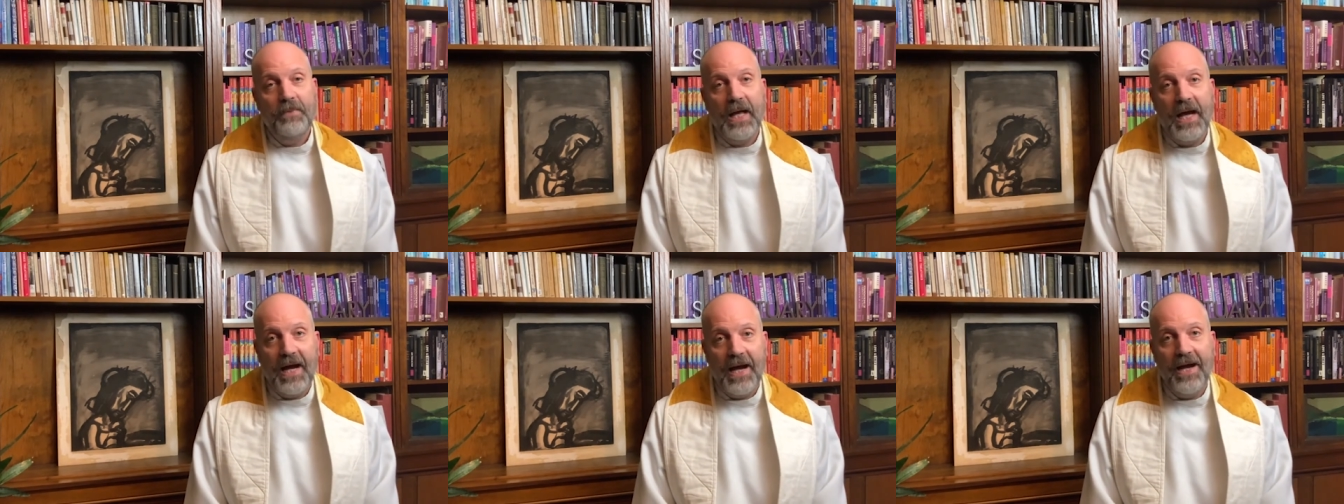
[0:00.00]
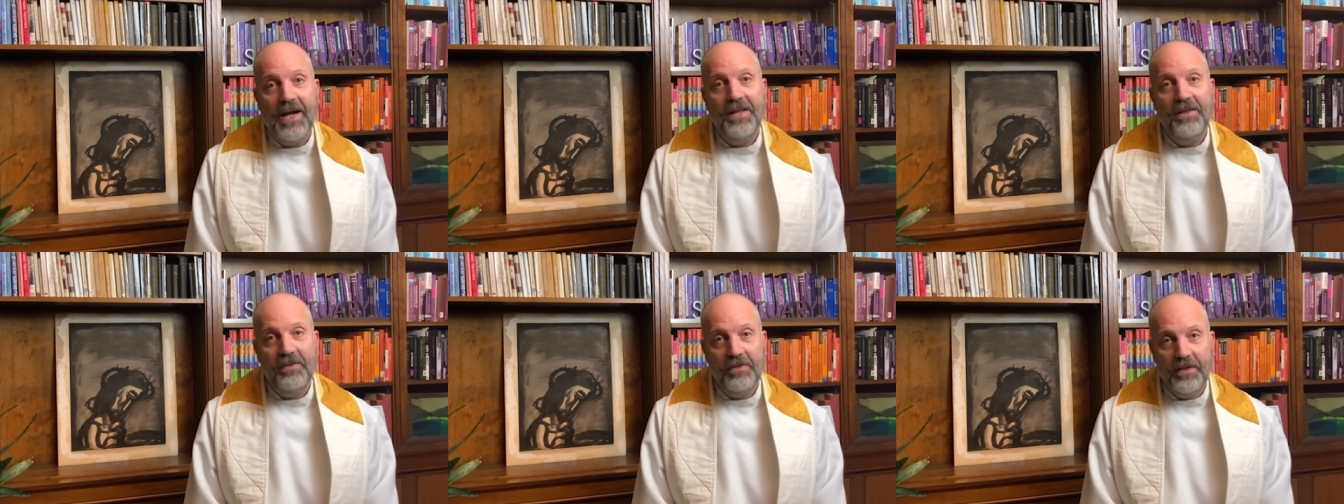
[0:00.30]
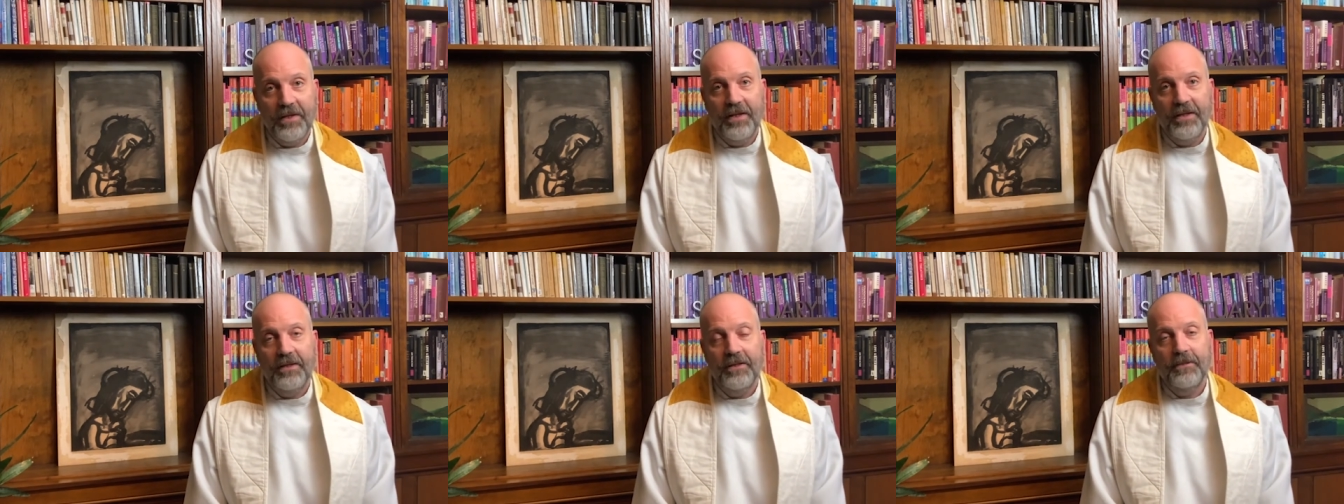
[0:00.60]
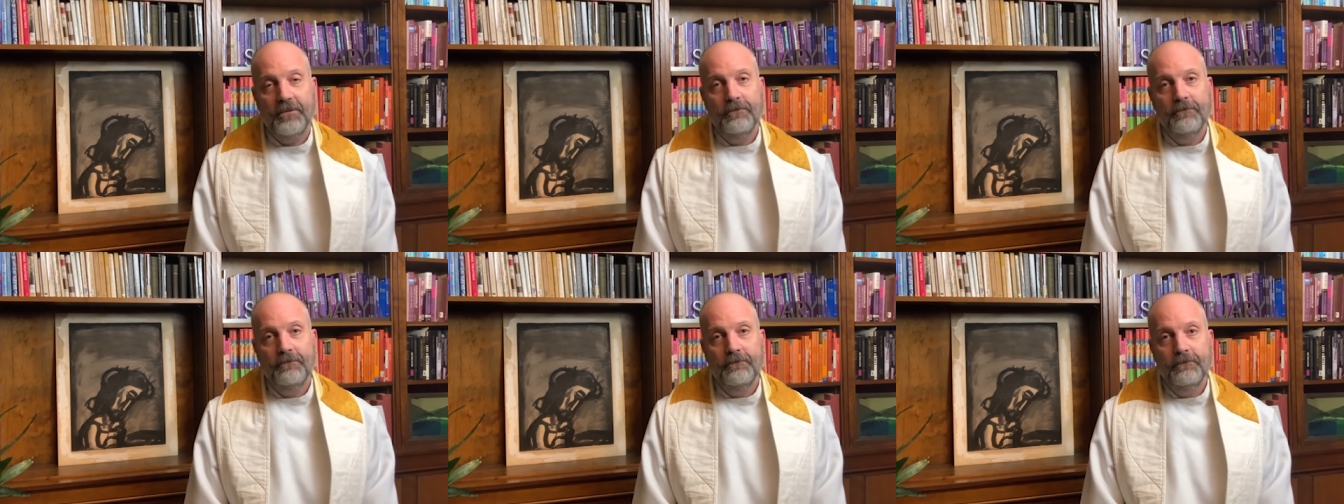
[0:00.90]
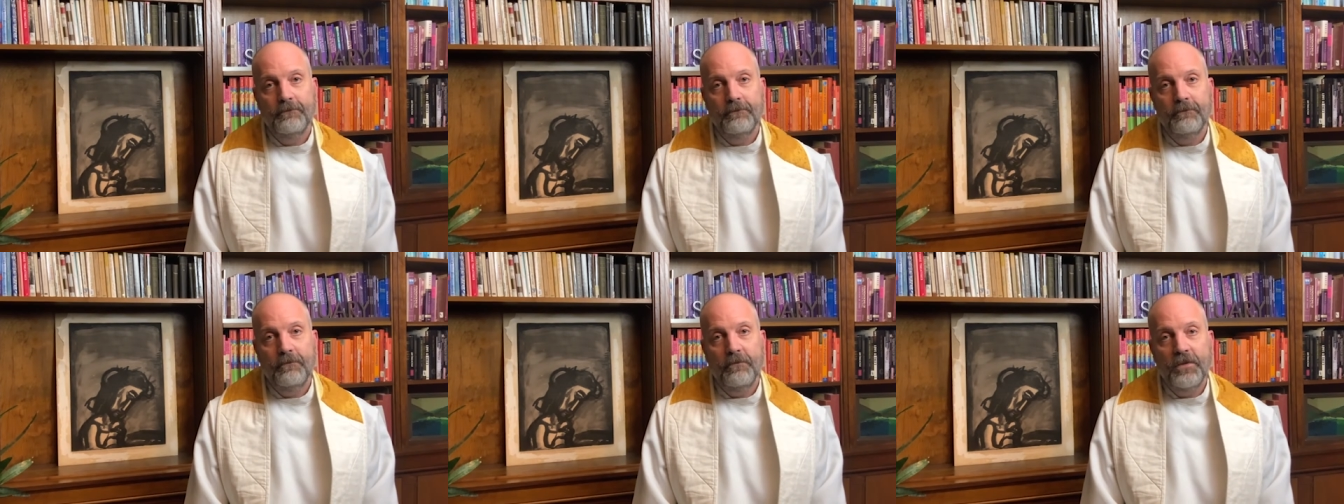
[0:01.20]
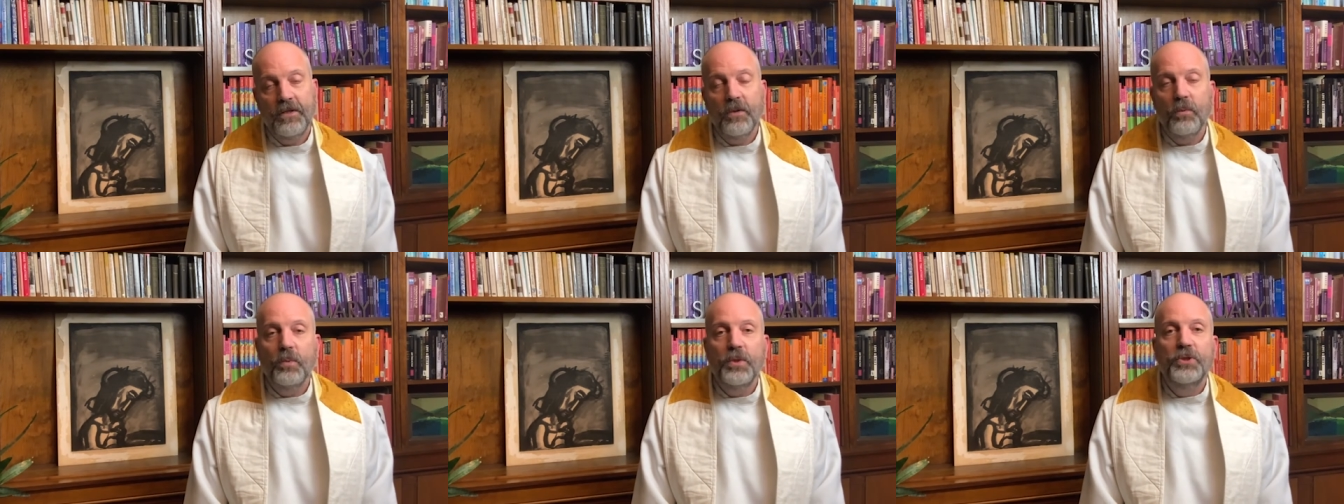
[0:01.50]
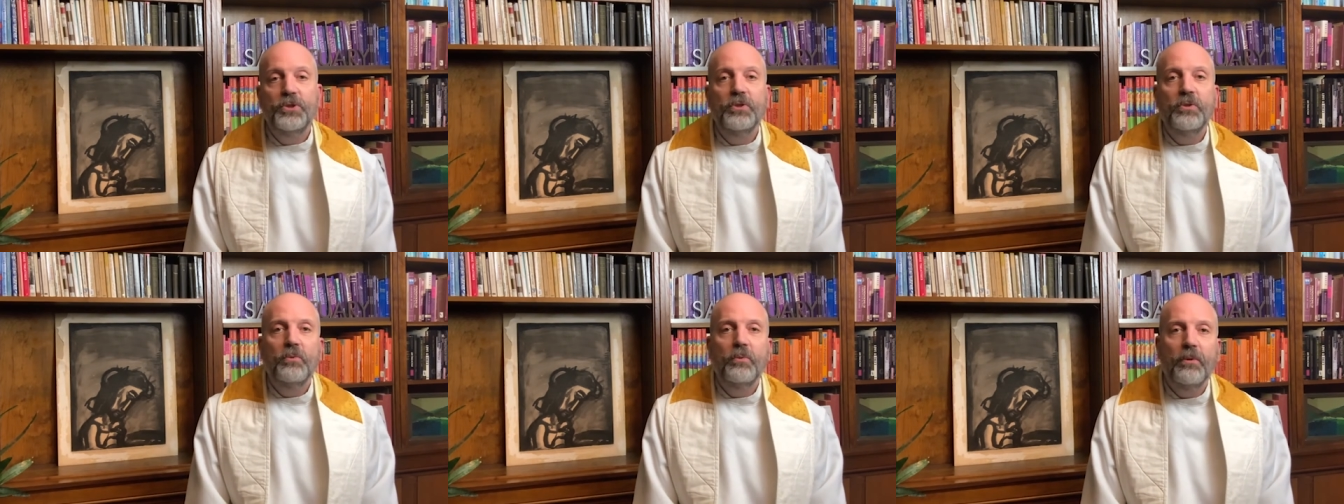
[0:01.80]
I think that we
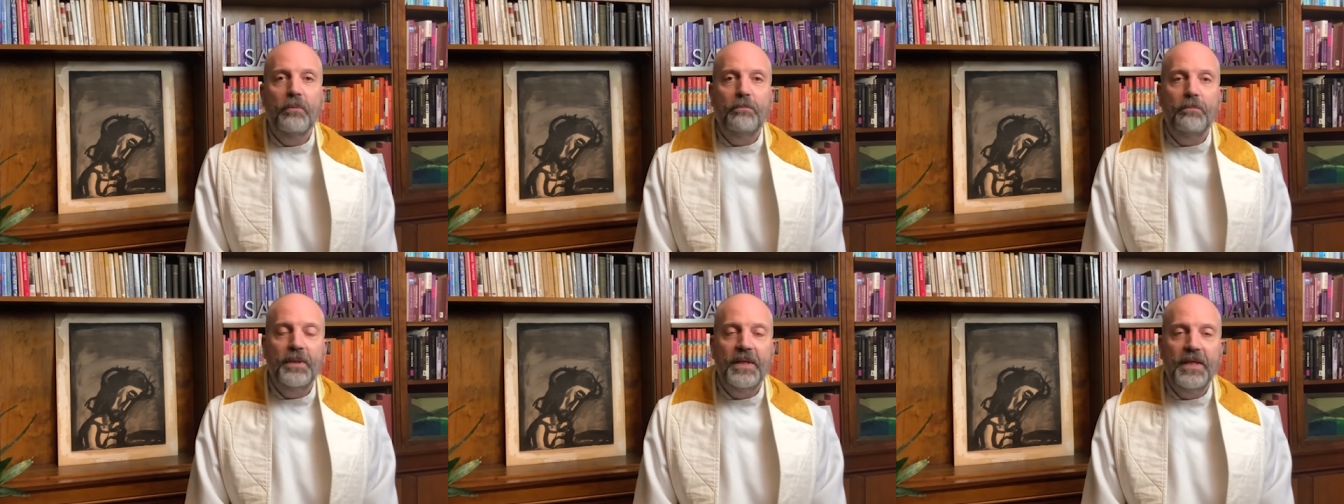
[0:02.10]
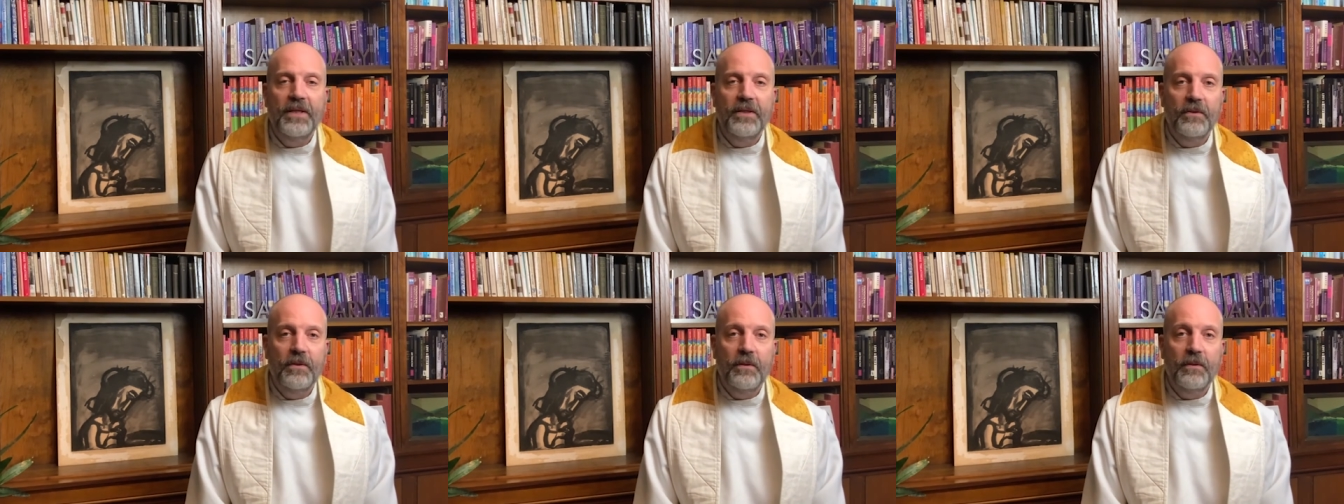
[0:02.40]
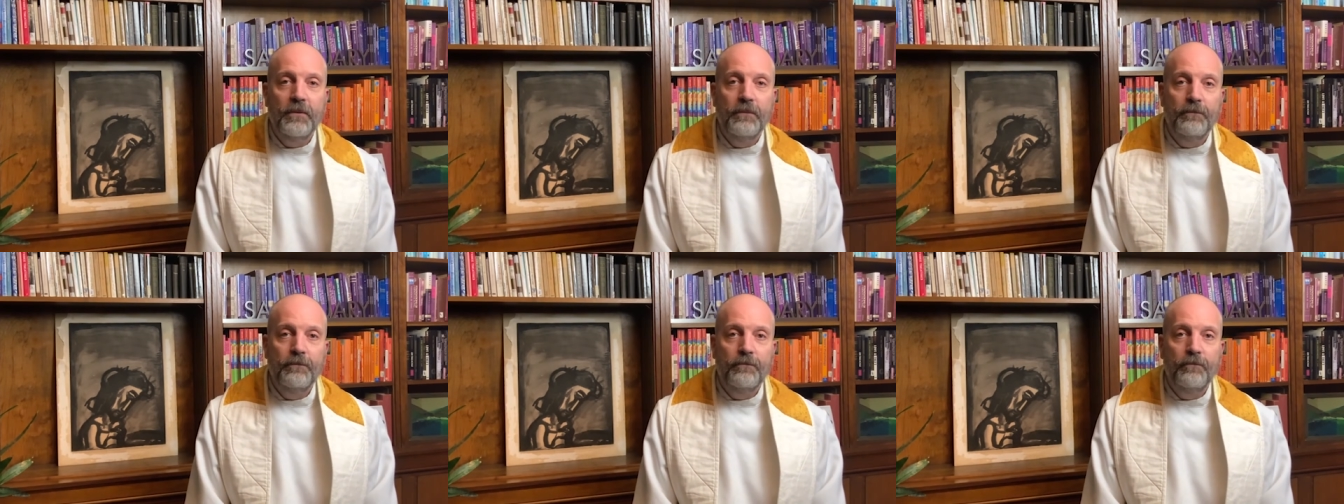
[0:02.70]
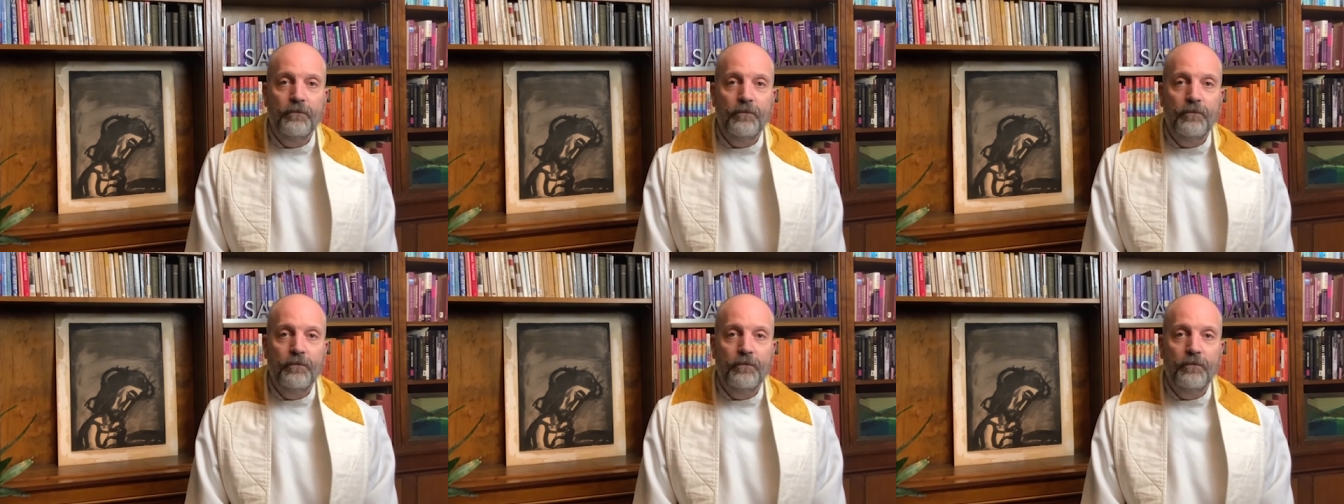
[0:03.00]
should repeal